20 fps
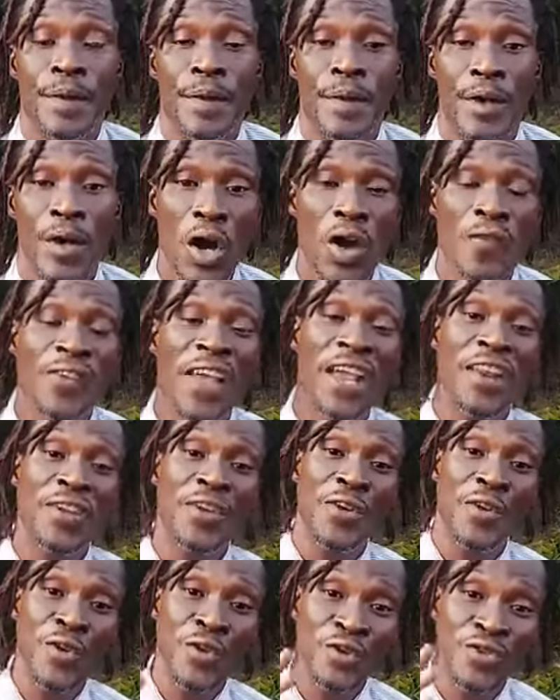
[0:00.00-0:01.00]
or if their
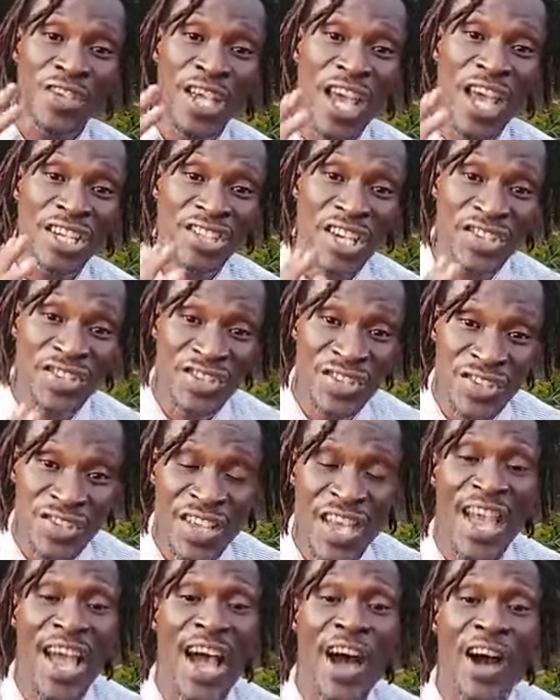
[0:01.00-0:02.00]
news agencies
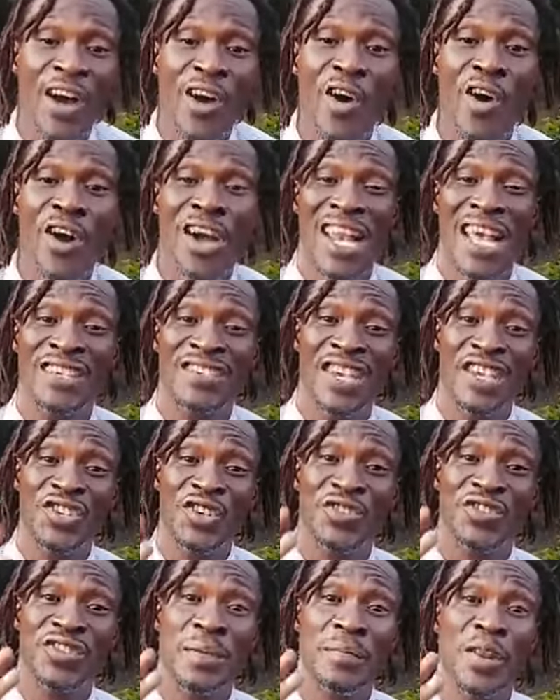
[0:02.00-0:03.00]
they are or
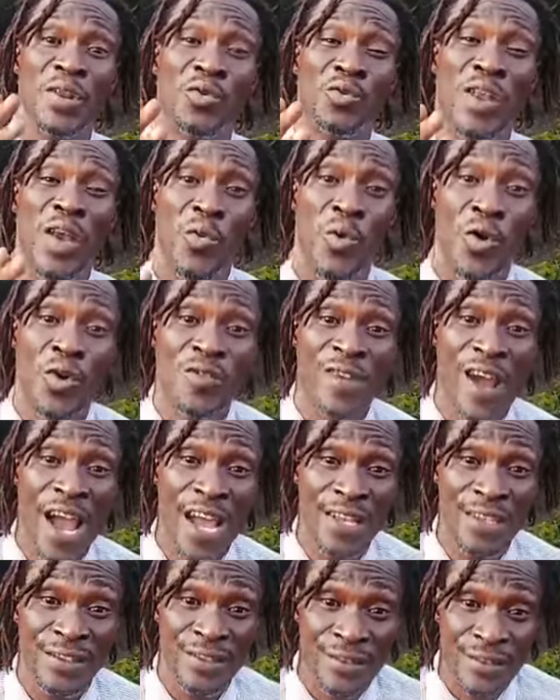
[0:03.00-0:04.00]
organizations them they do their work
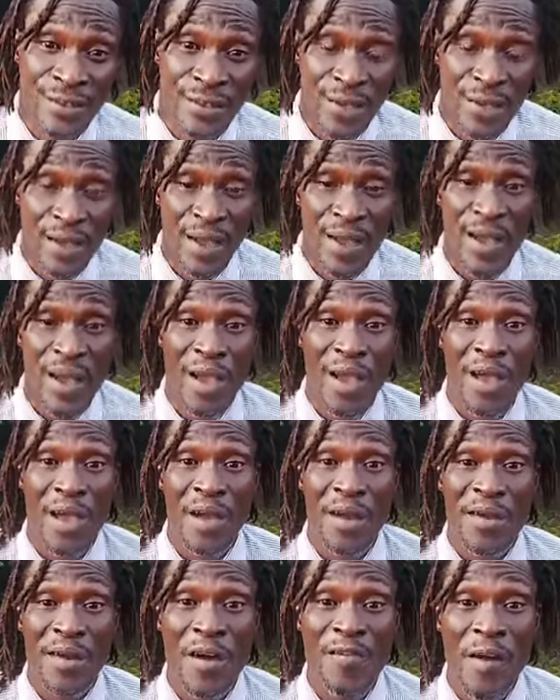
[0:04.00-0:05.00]
right,
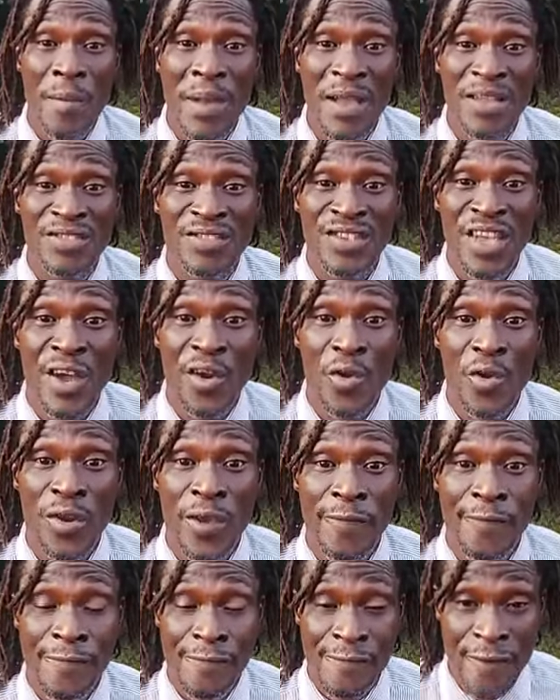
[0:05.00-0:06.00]
government saying but
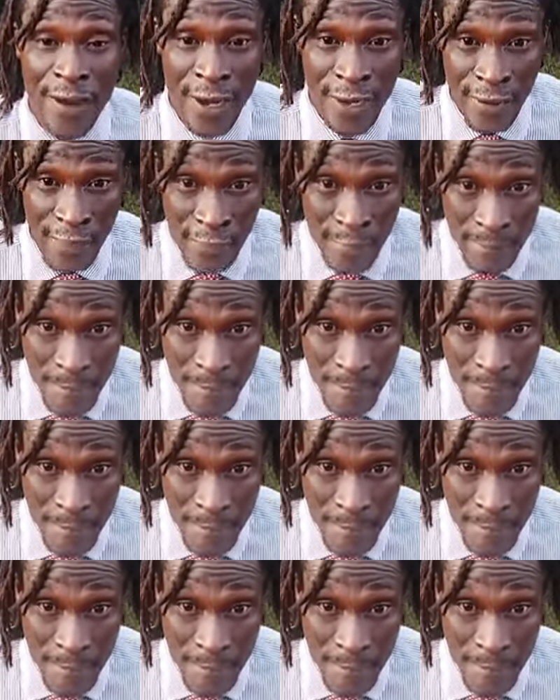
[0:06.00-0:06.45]
afraid.